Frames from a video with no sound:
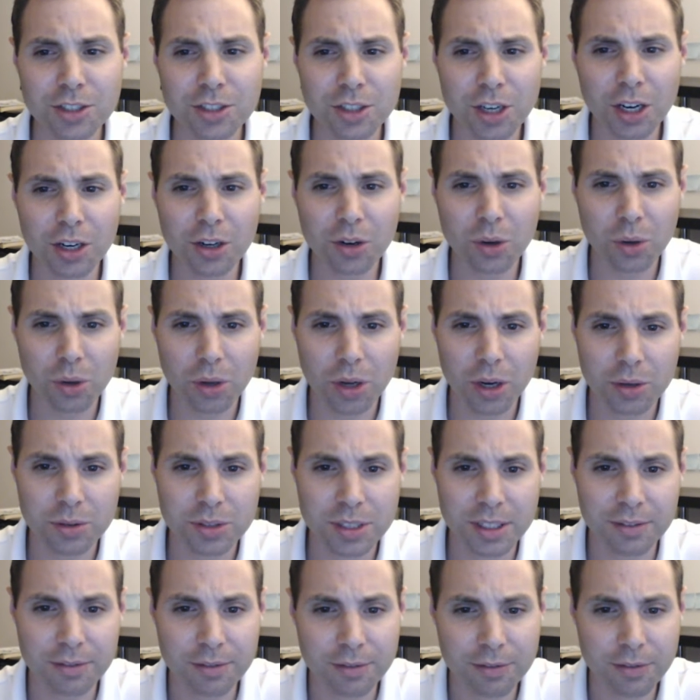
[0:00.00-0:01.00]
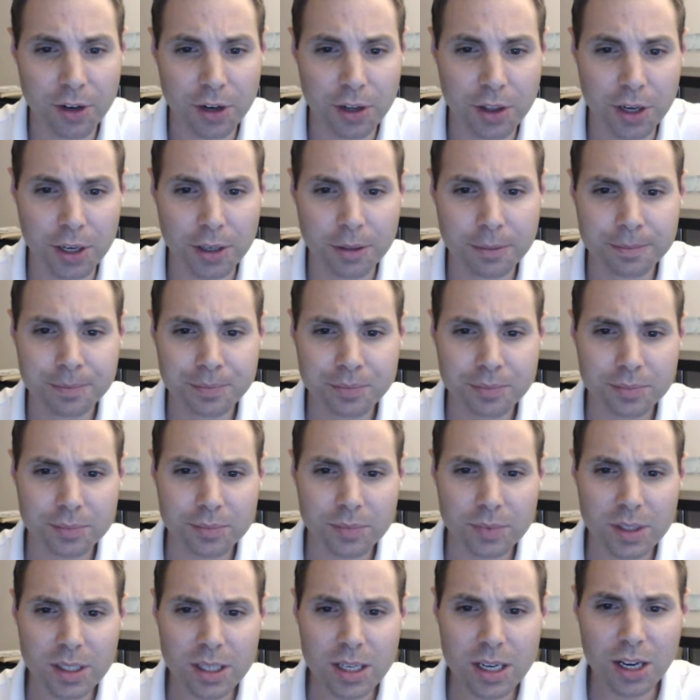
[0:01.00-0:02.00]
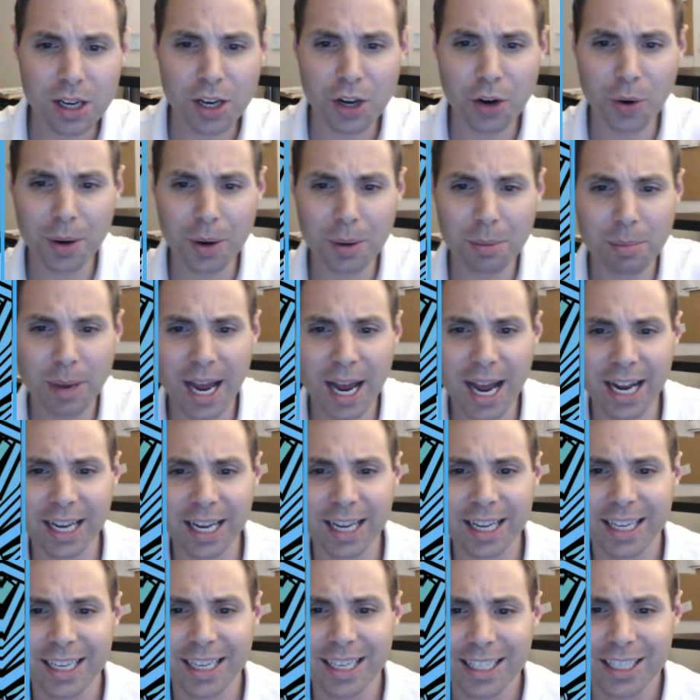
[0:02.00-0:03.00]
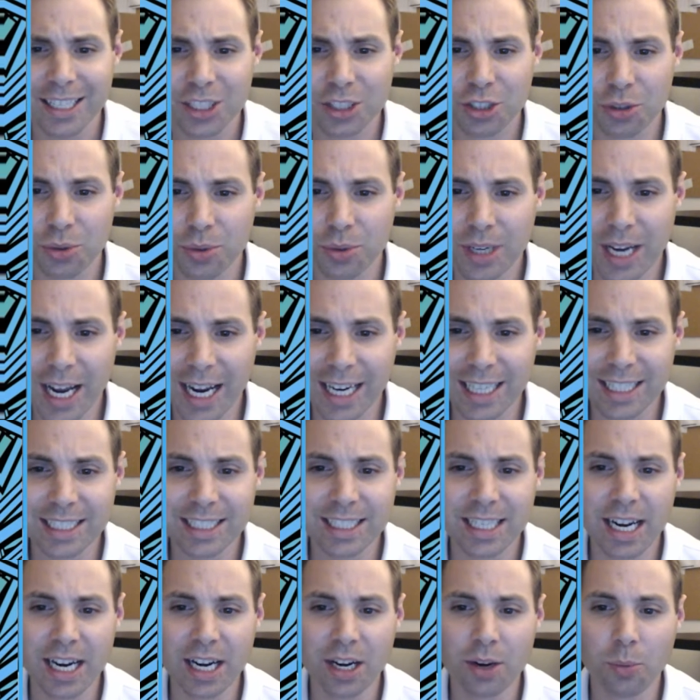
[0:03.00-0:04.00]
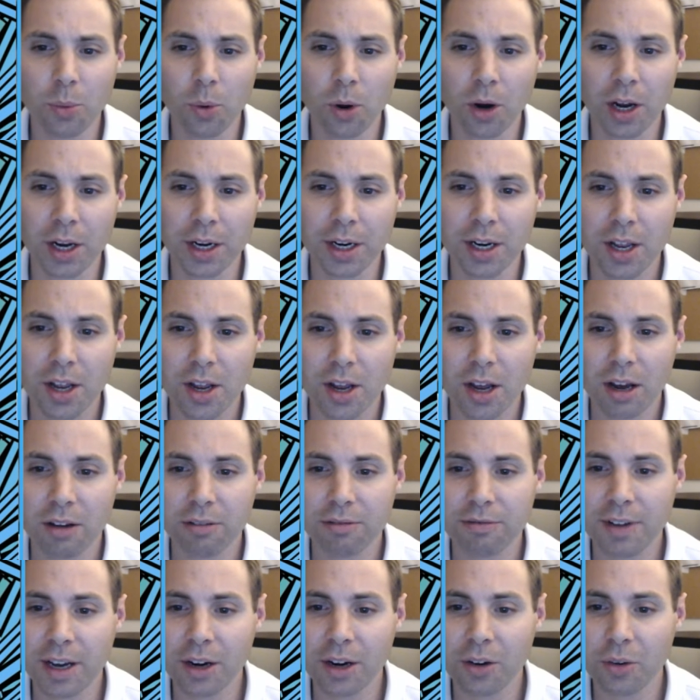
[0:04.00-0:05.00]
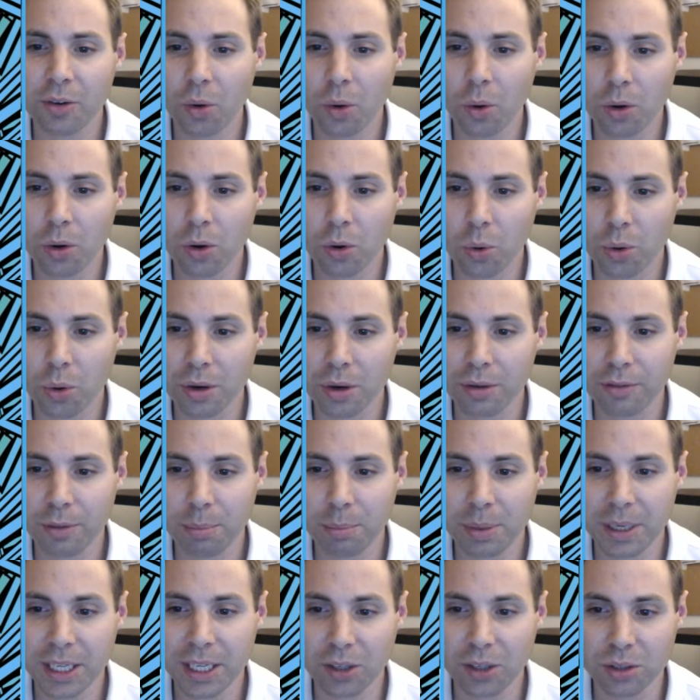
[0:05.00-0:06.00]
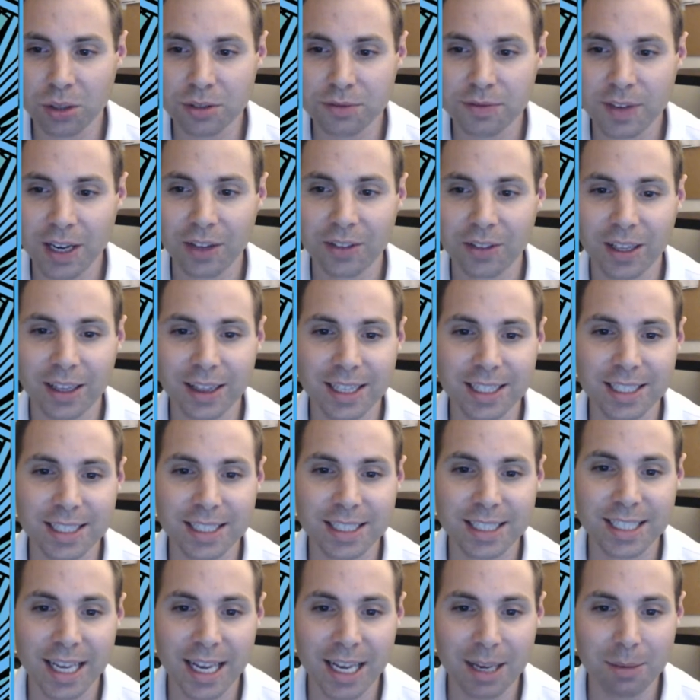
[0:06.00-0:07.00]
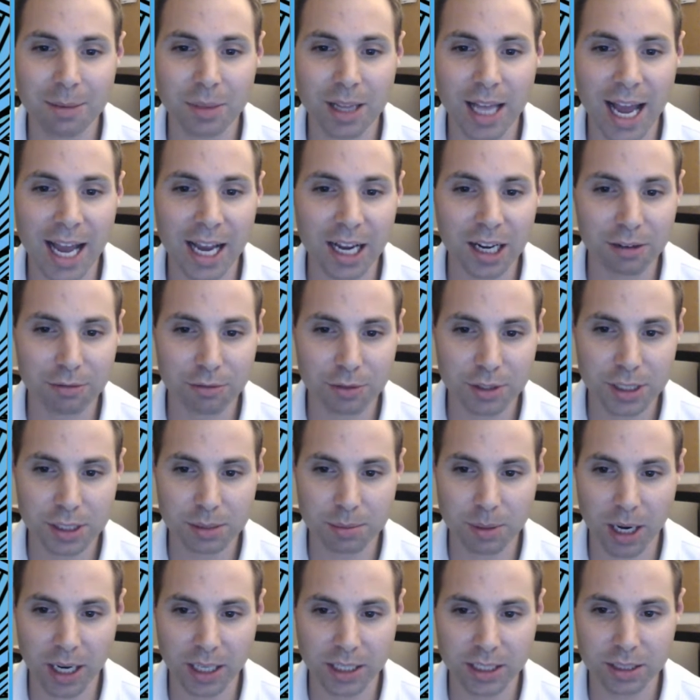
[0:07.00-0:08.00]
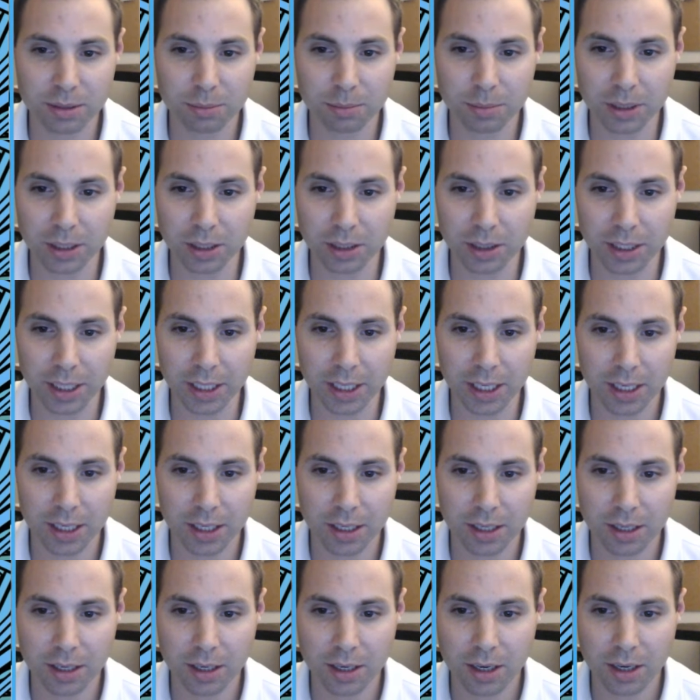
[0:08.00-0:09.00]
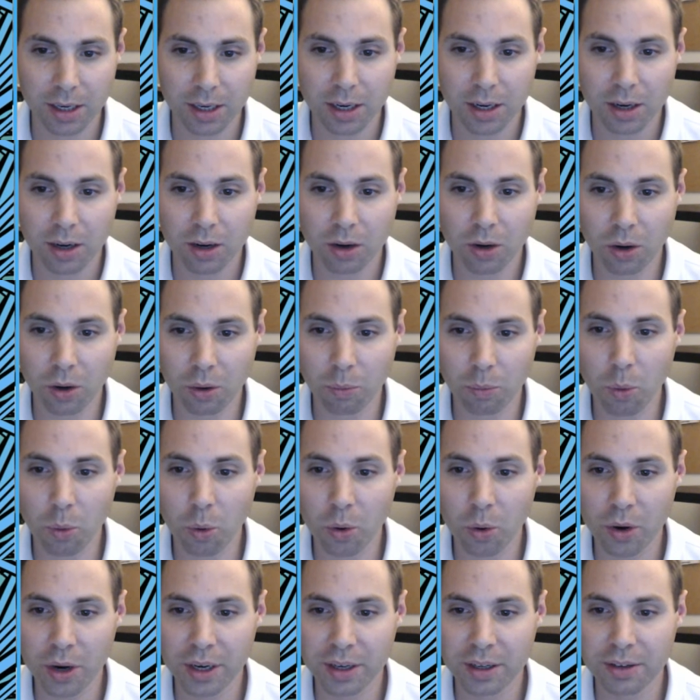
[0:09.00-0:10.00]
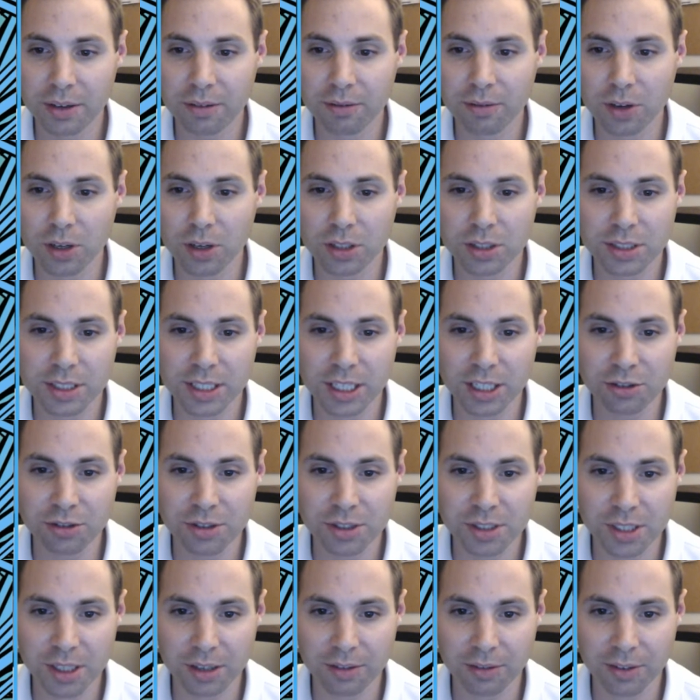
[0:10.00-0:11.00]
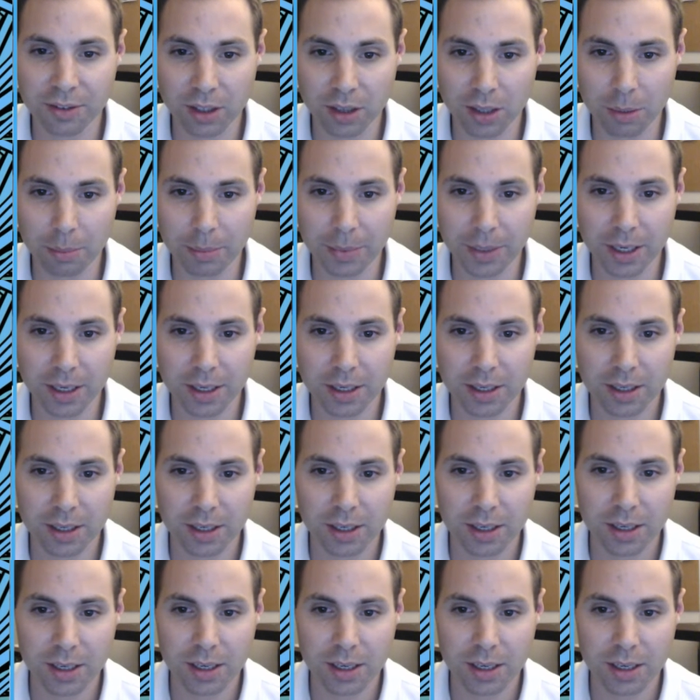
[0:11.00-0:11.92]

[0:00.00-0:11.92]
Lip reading: This article goes even further. Going back to 1981, a federal court of appeals found that the same lack of responsibility, called Warren versus District of Columbia,